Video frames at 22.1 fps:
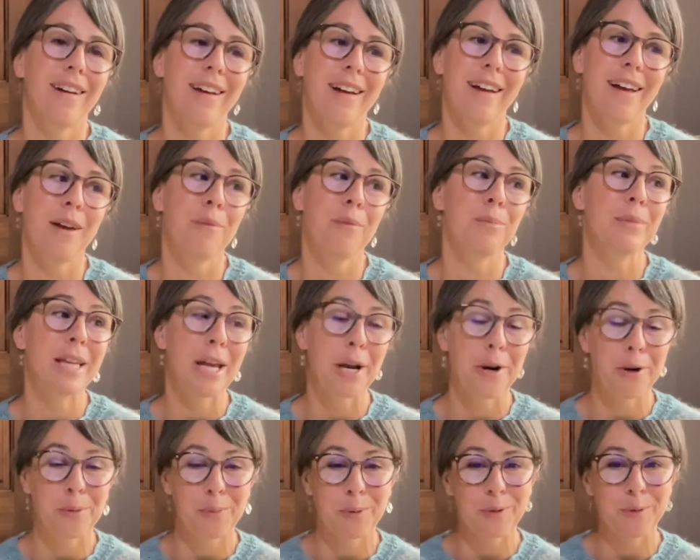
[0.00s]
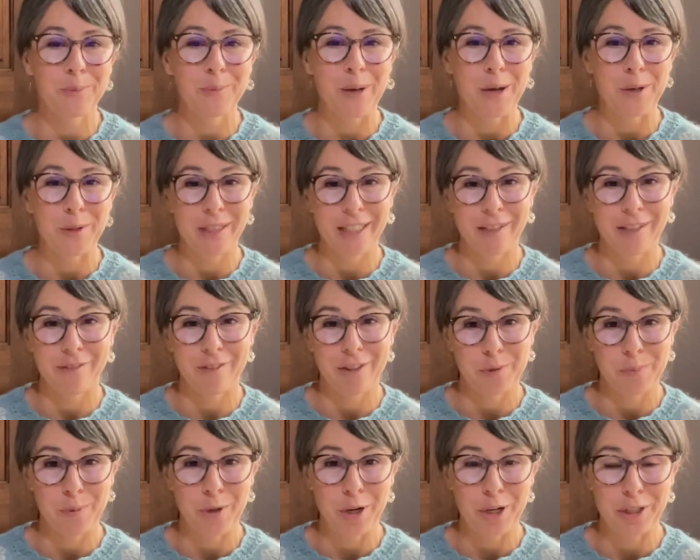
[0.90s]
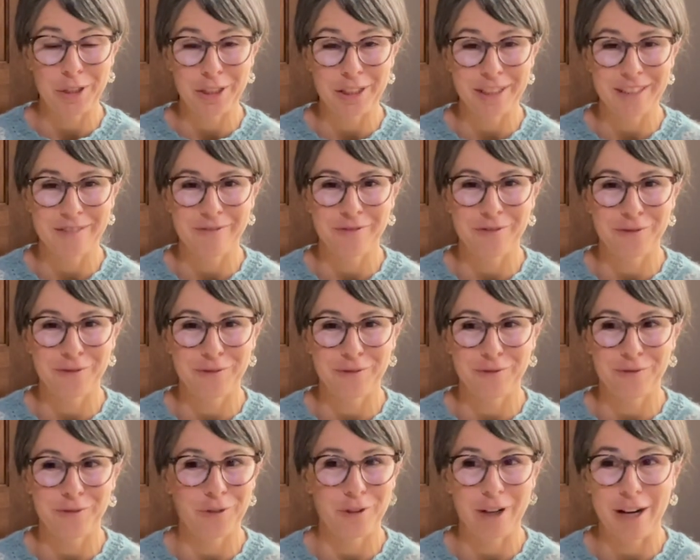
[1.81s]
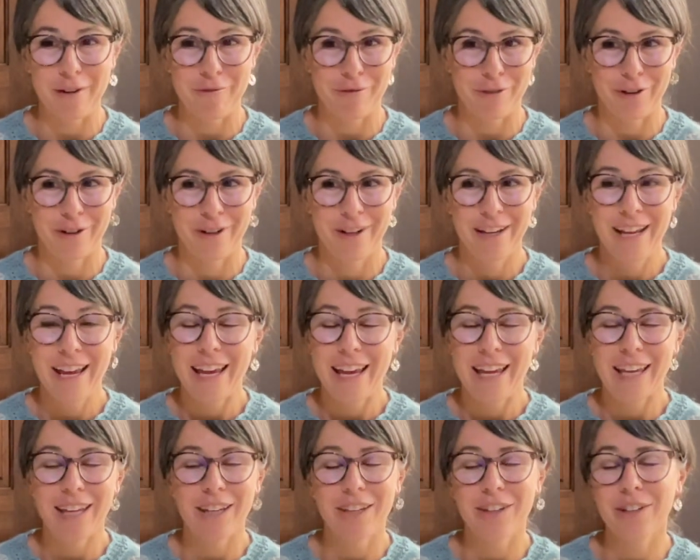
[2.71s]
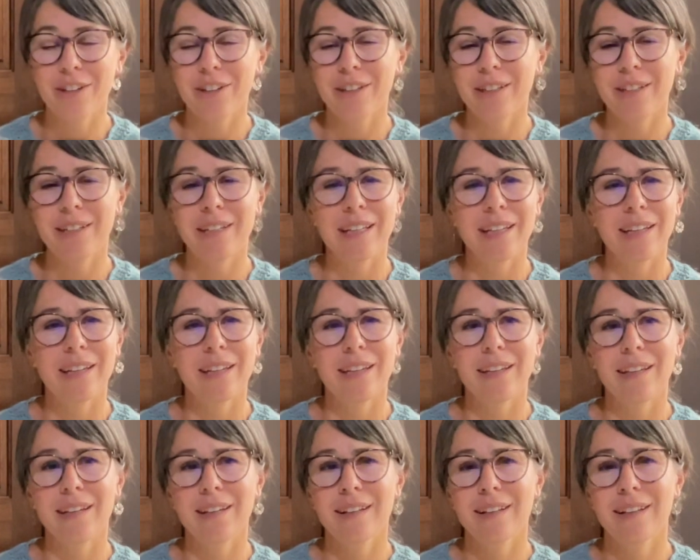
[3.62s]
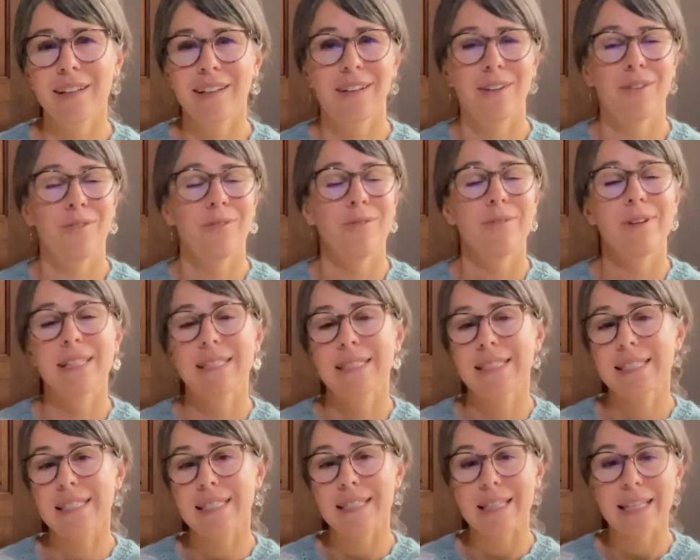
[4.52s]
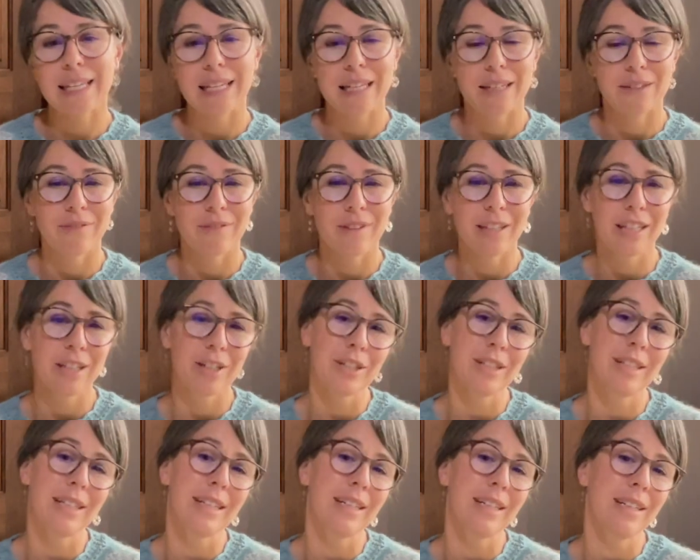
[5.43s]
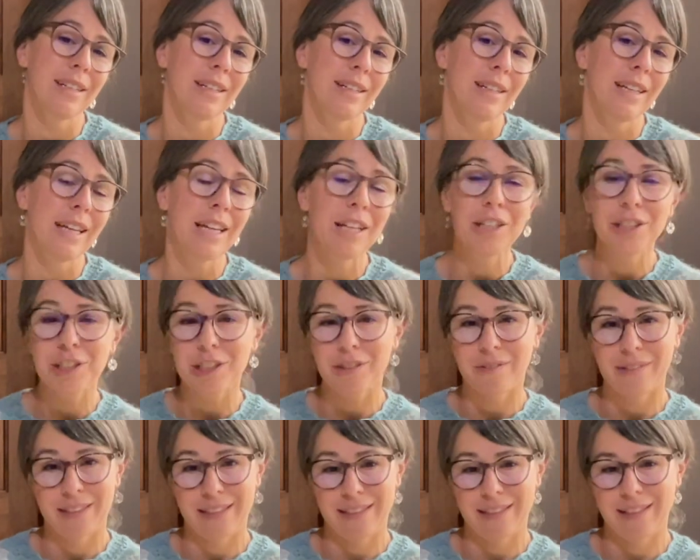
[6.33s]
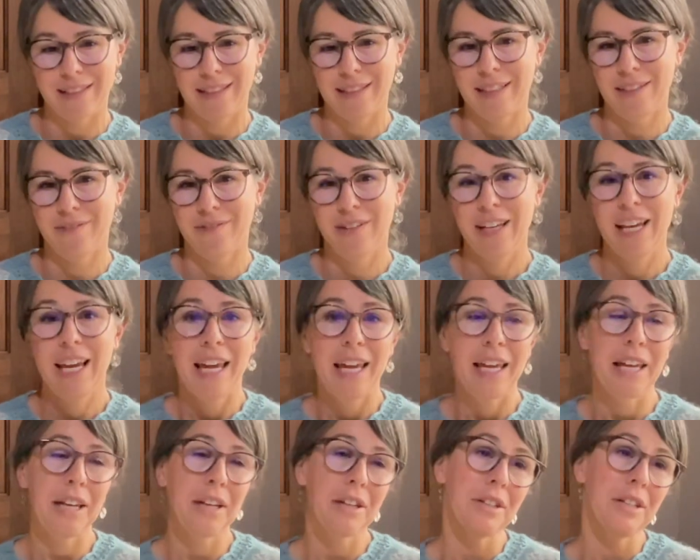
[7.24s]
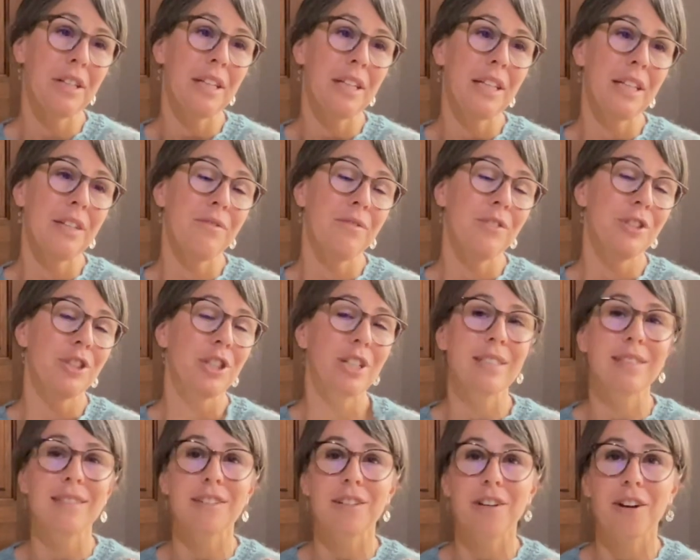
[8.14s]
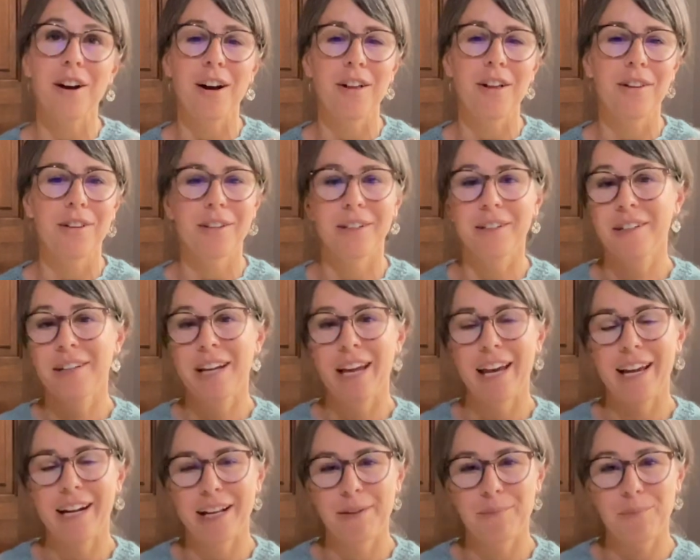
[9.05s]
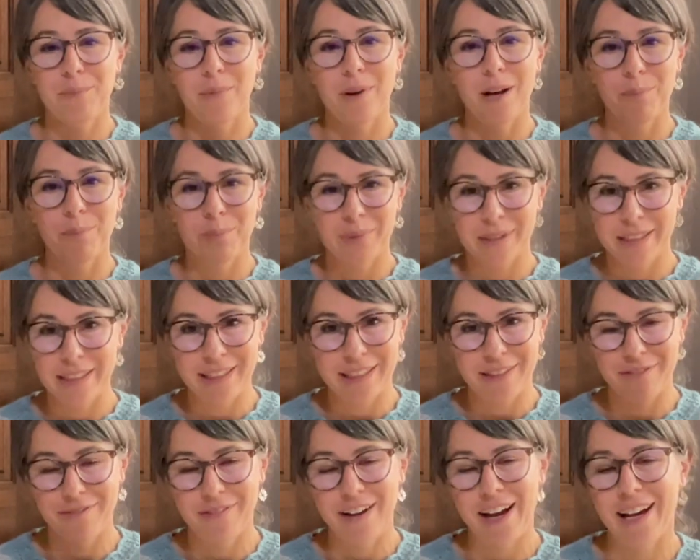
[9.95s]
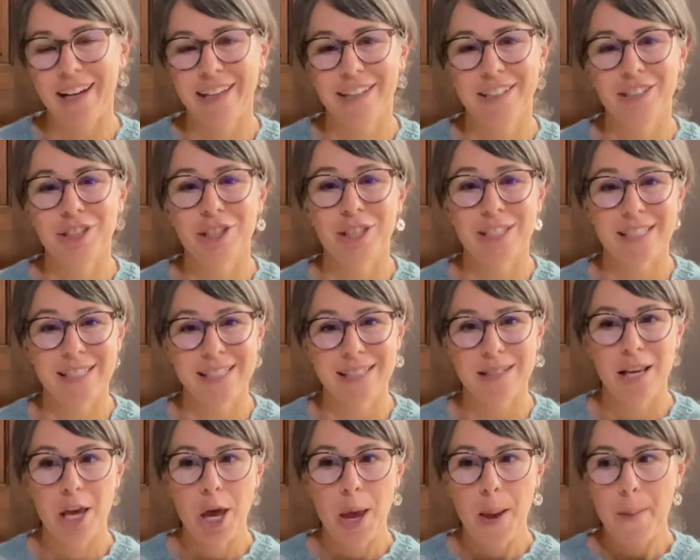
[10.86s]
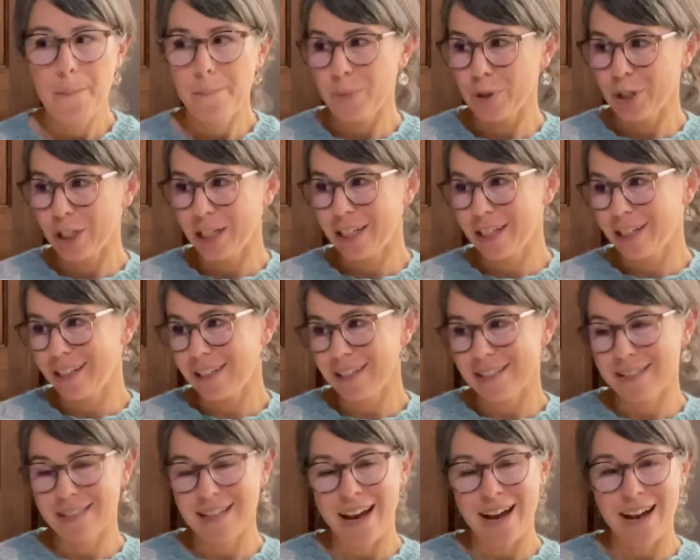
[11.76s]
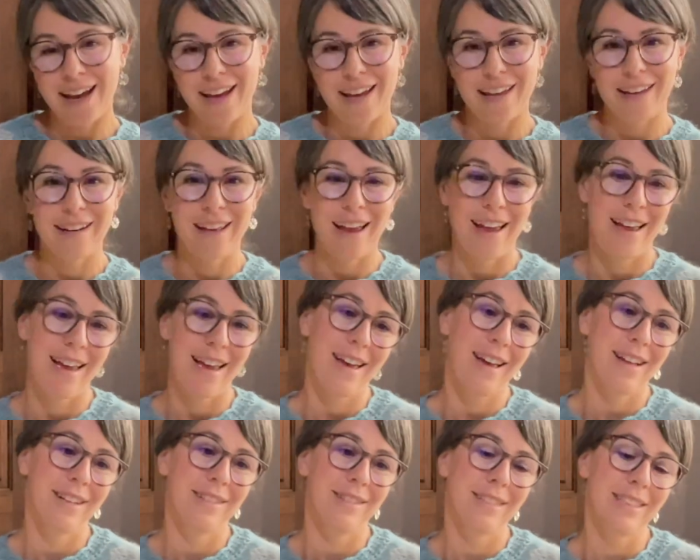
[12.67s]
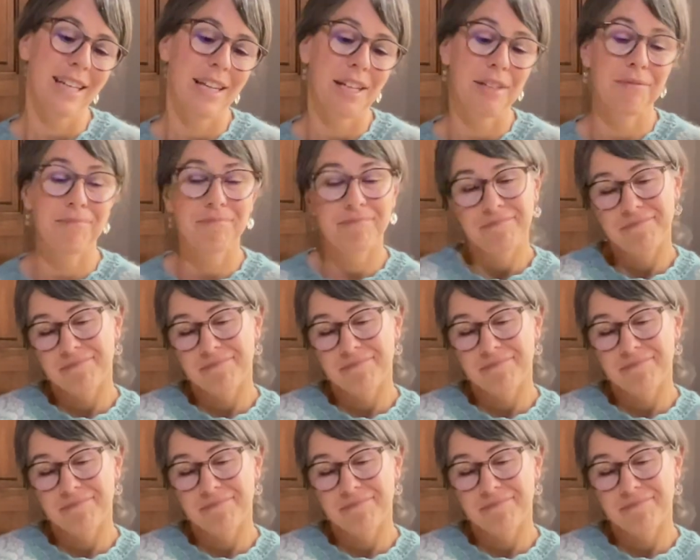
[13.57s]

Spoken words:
am terrible about leaving a project forever. It could need one sleeve. It could need an inch of a sleeve. It could need just the collar. And I'm completely fine just putting it aside and saying,